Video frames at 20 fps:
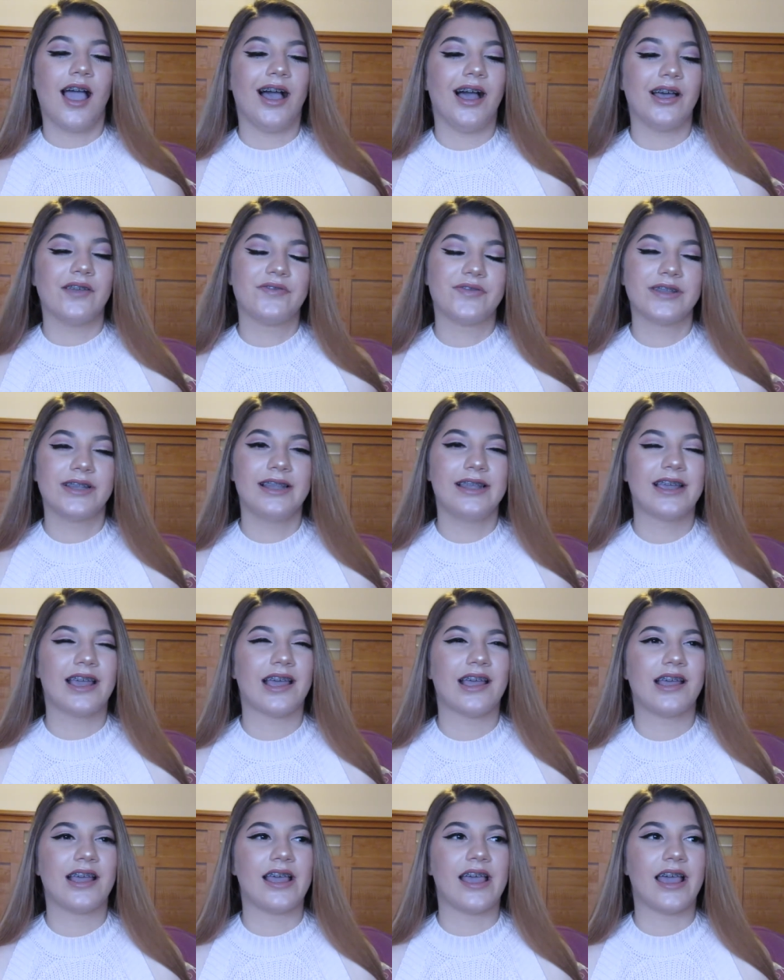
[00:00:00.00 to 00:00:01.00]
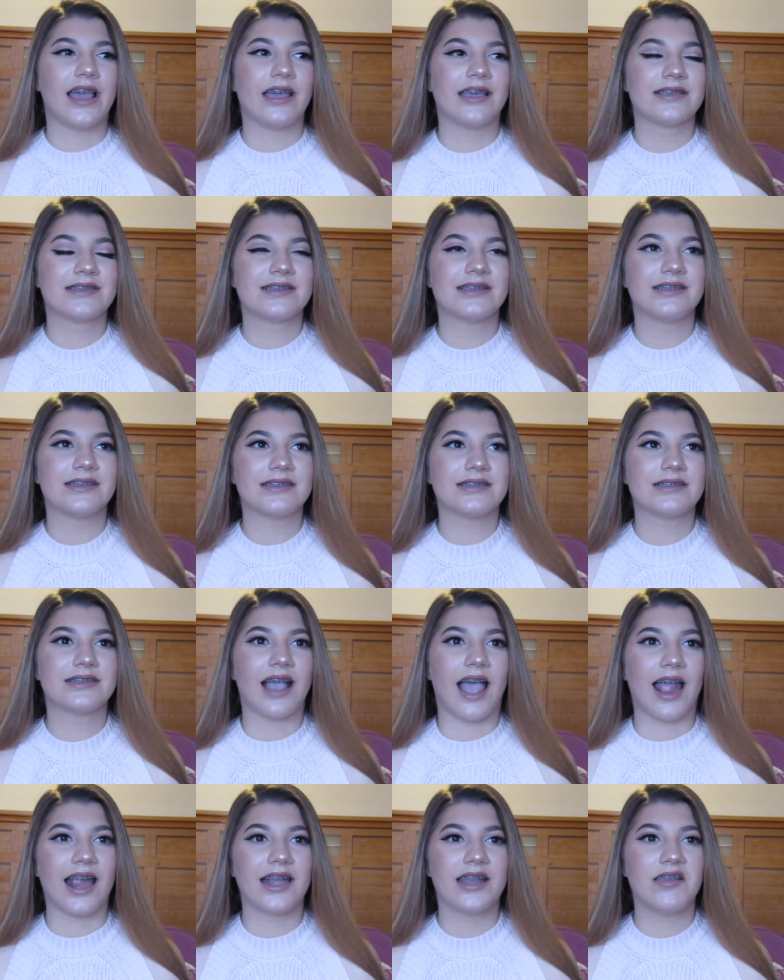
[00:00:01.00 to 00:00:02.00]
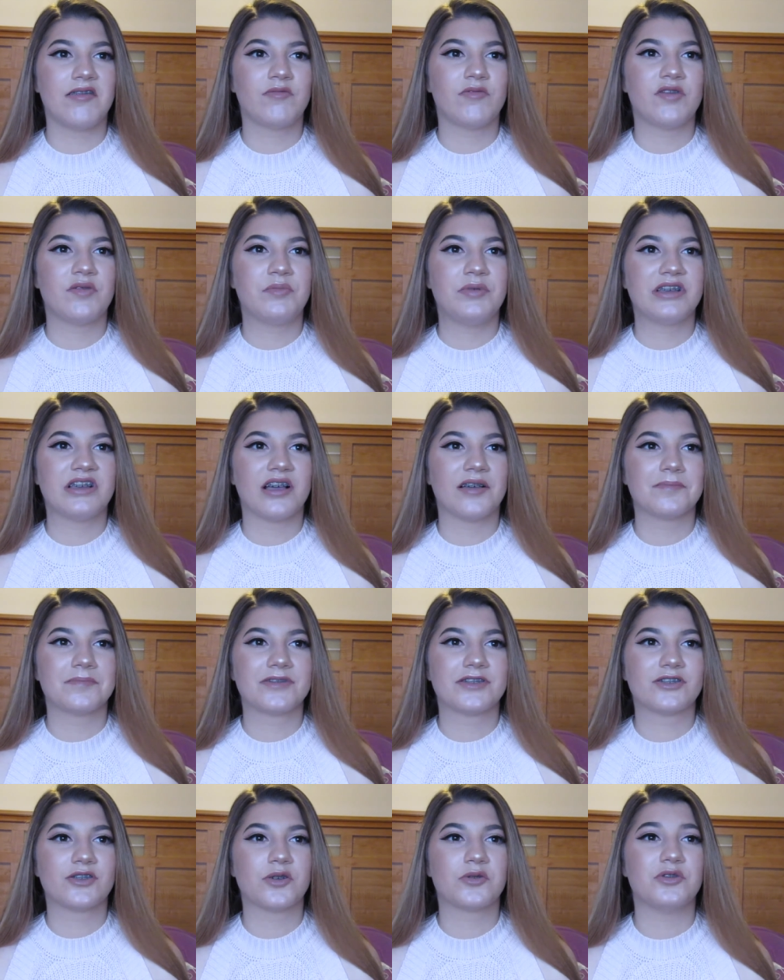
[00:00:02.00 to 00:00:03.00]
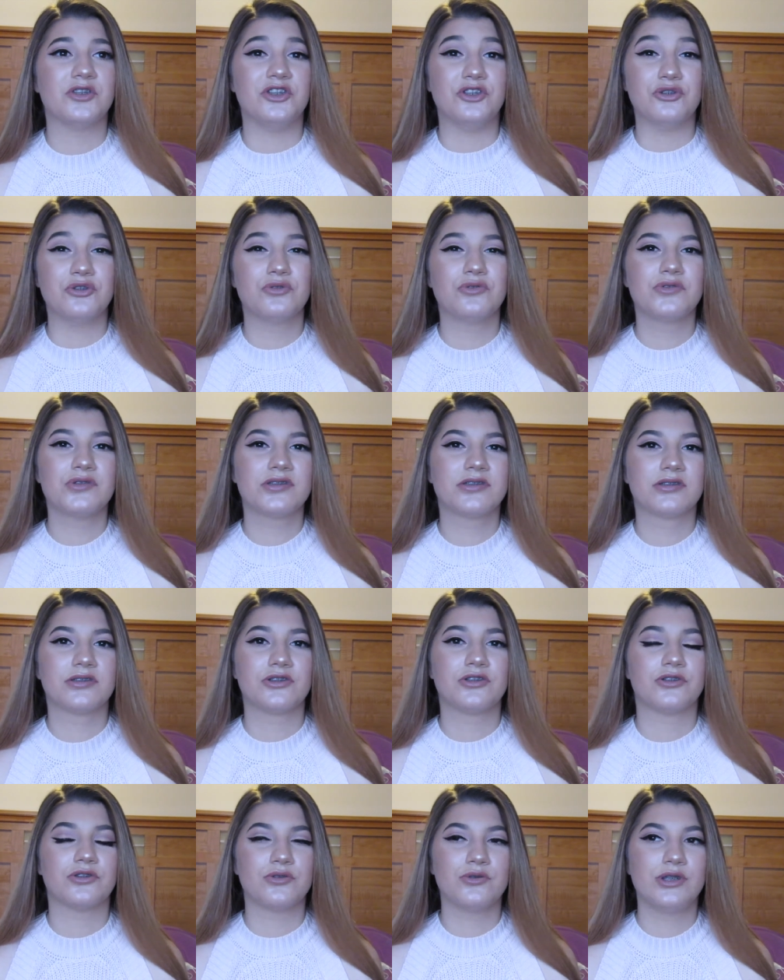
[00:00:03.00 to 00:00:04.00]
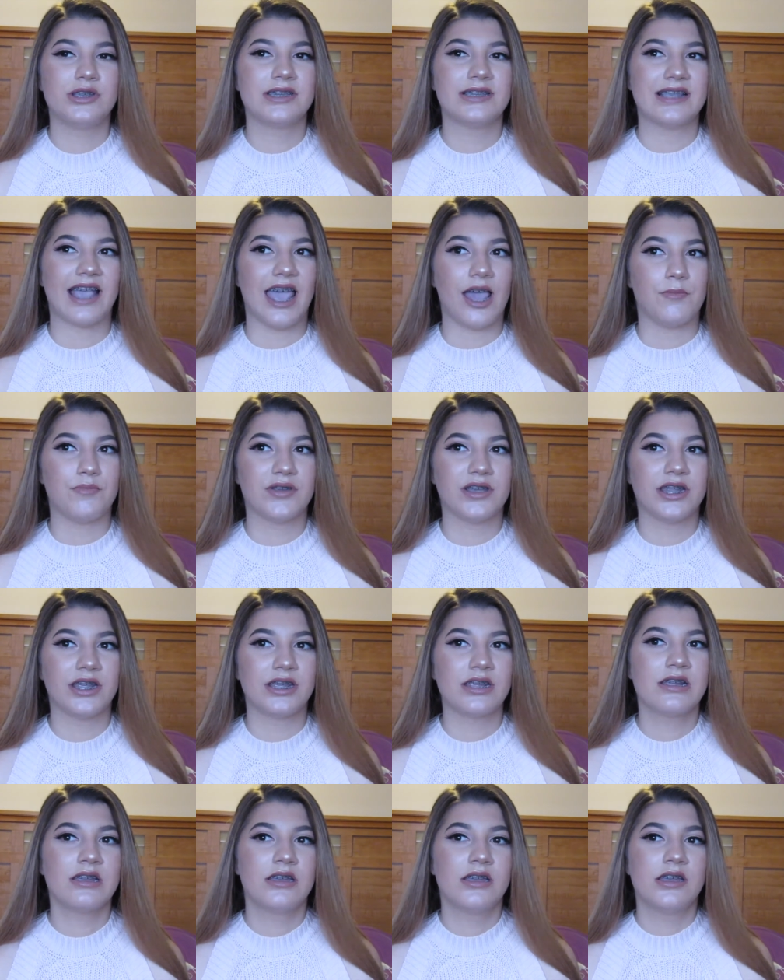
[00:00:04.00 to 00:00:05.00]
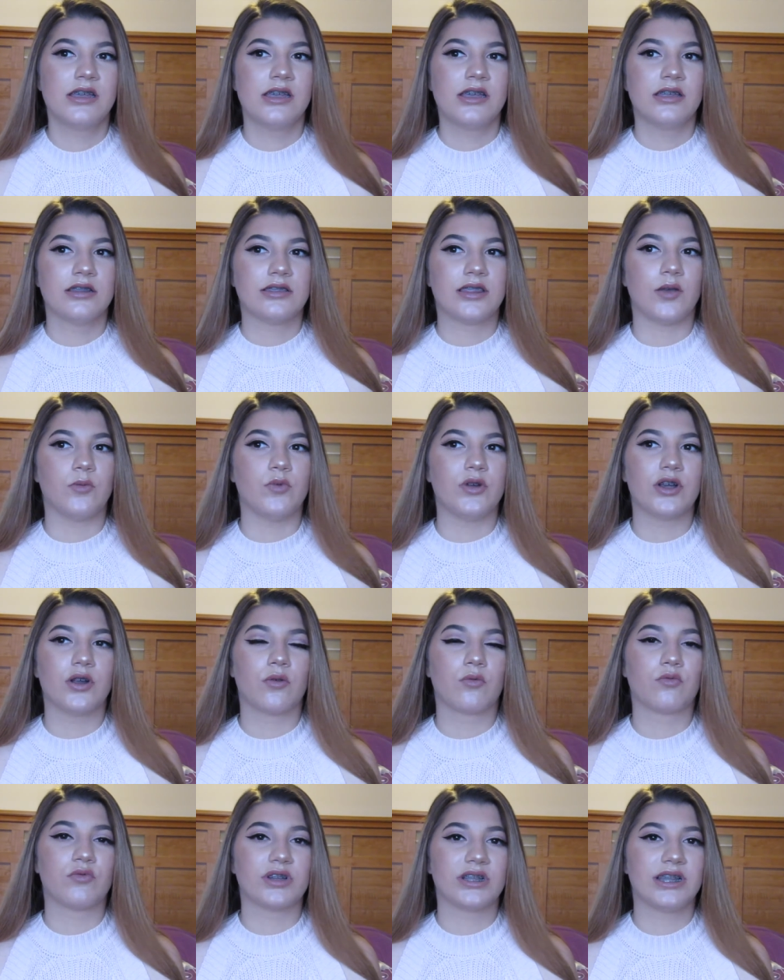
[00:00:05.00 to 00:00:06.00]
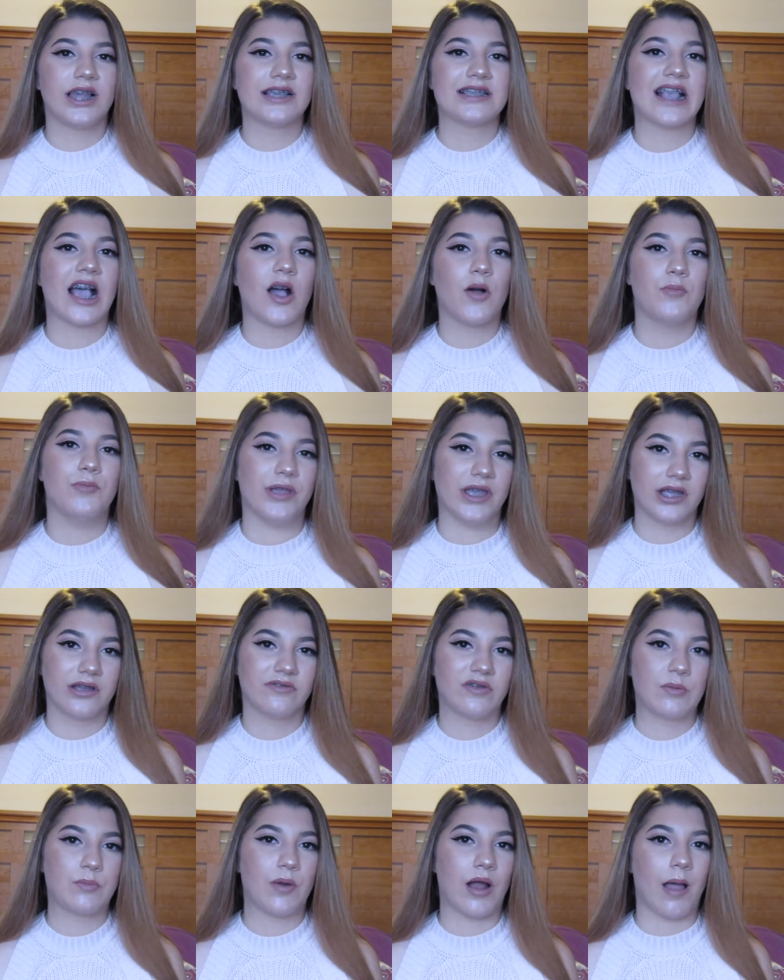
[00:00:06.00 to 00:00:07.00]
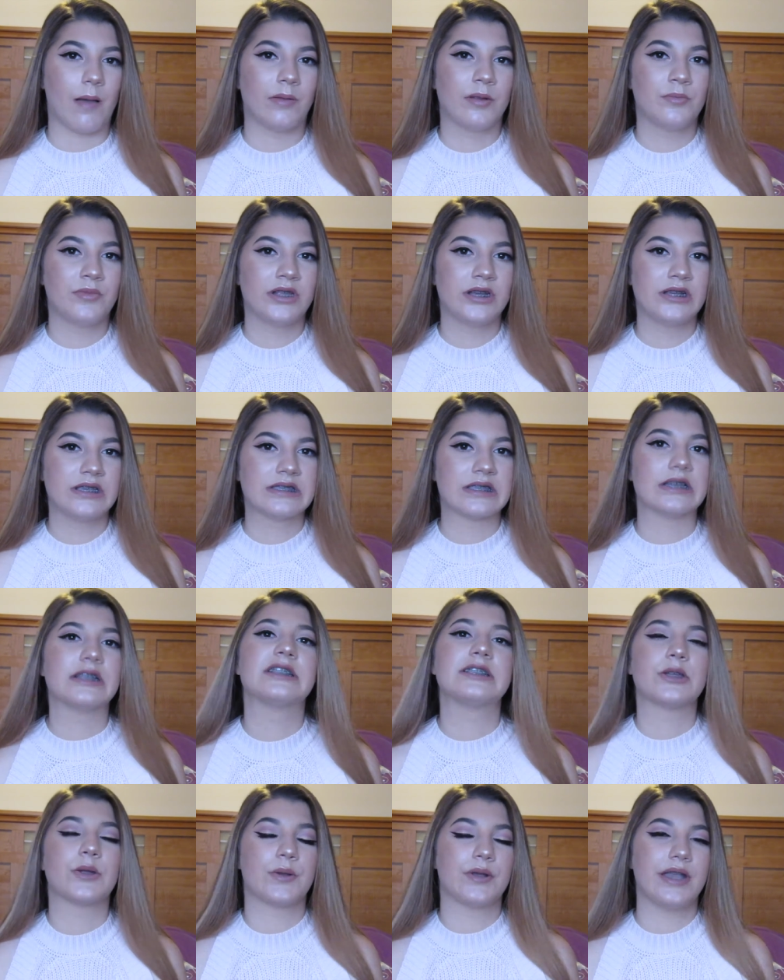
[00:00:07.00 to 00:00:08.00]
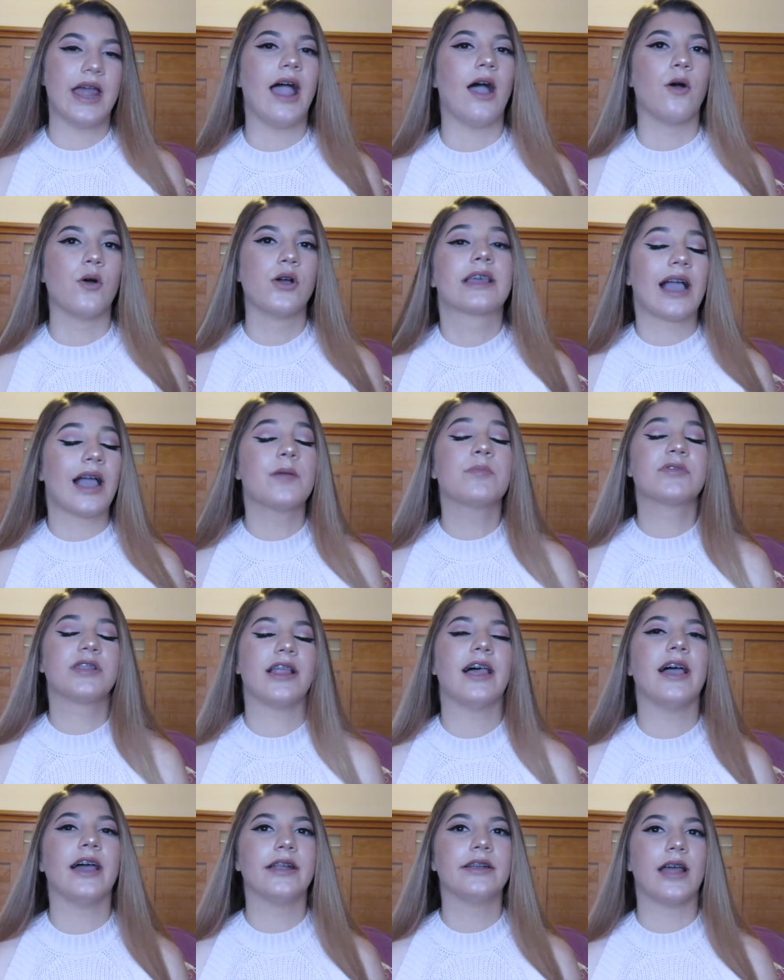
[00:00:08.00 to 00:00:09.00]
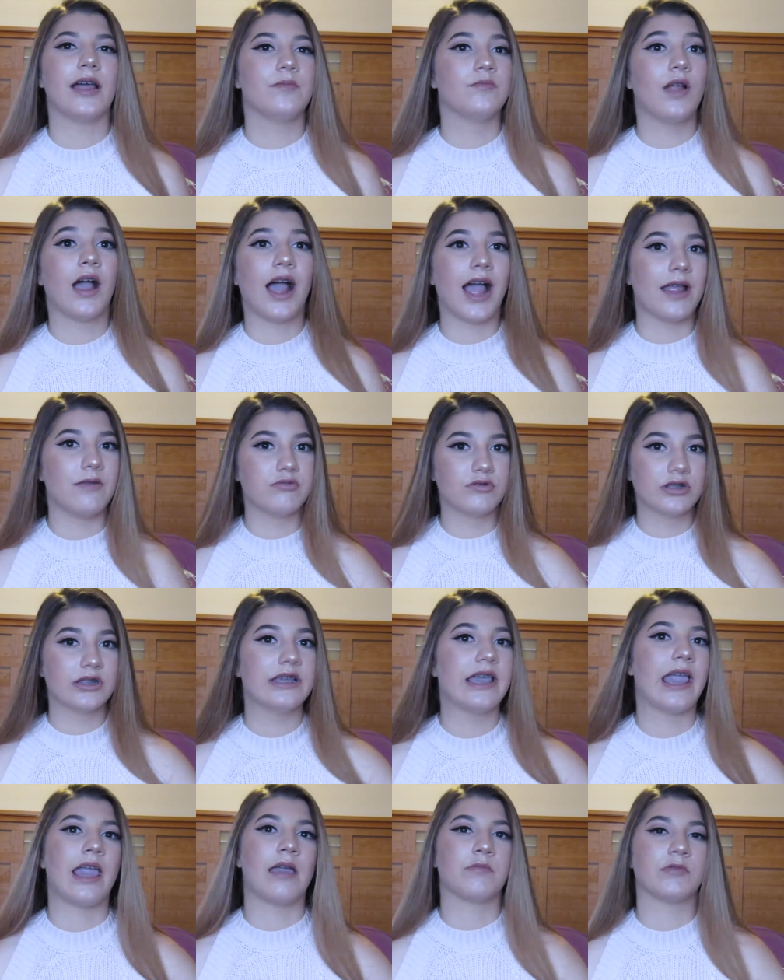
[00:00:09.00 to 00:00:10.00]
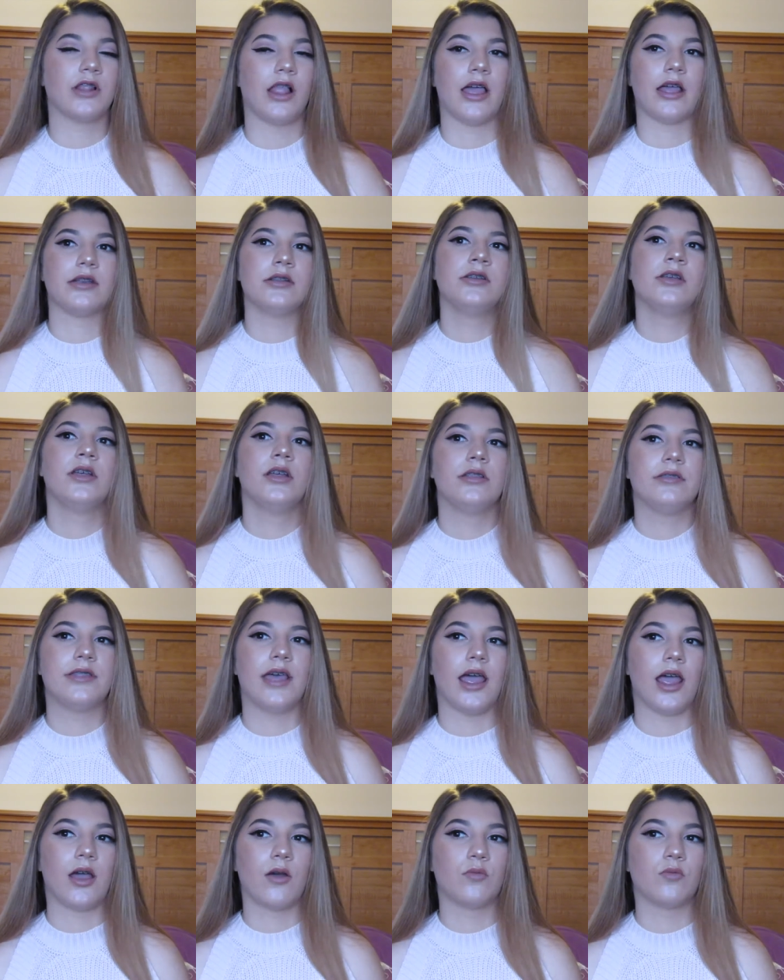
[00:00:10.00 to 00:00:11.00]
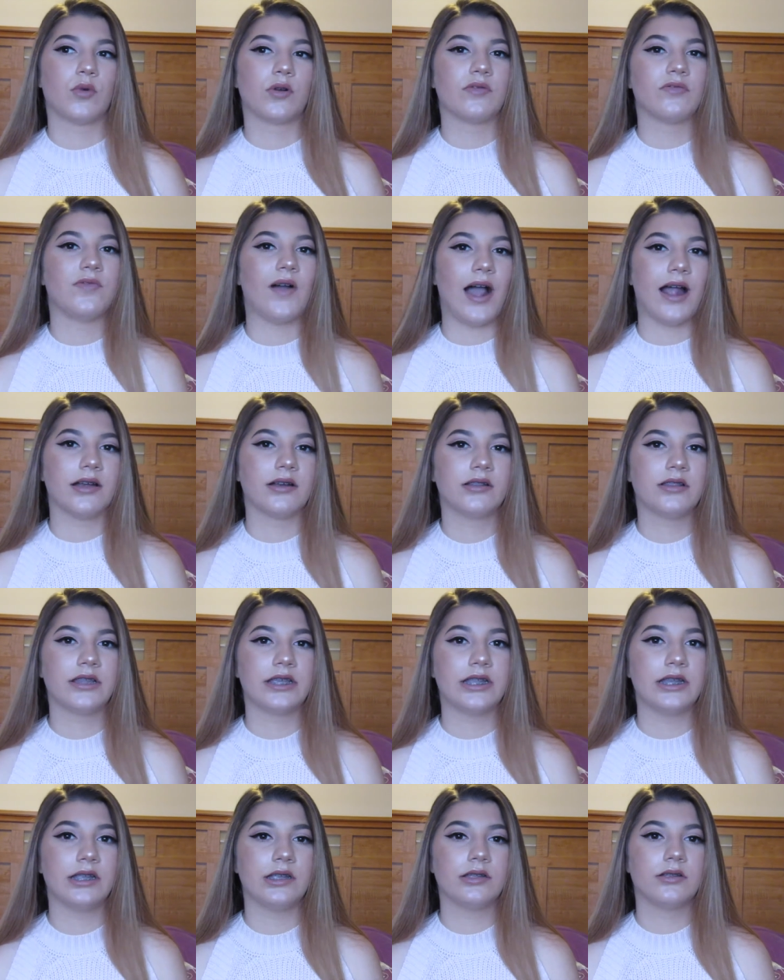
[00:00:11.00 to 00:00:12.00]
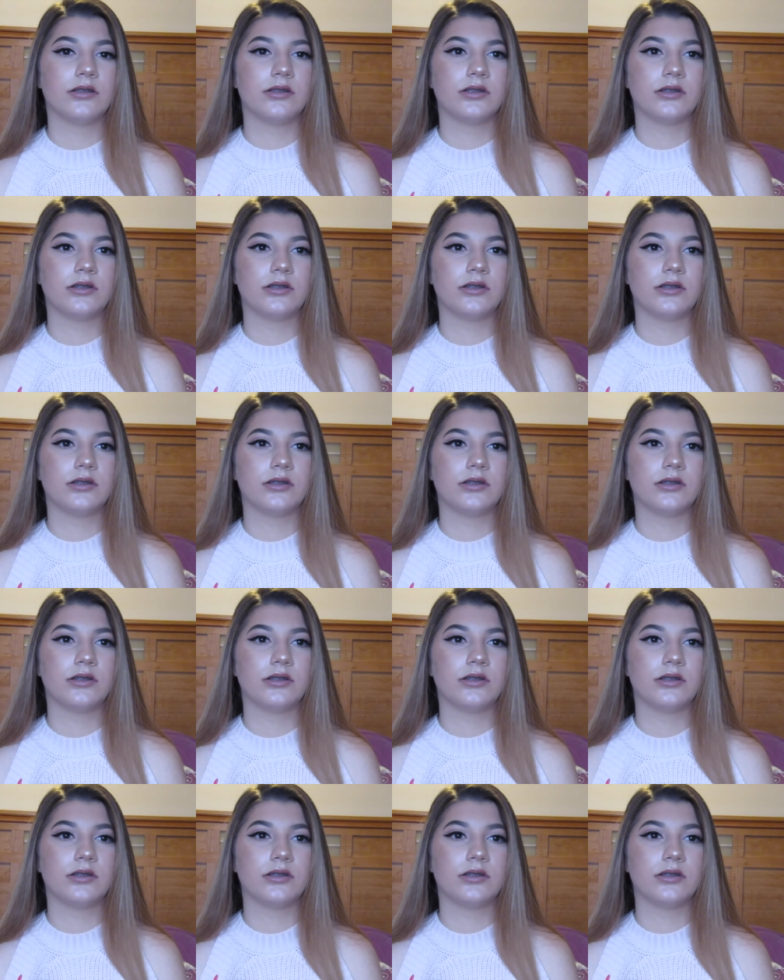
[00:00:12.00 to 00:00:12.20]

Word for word: I feel like as a society, we've become so used to shootings happening that we don't realize how big of a problem it is until now. Like I'm glad, I'm I really am glad that we're finally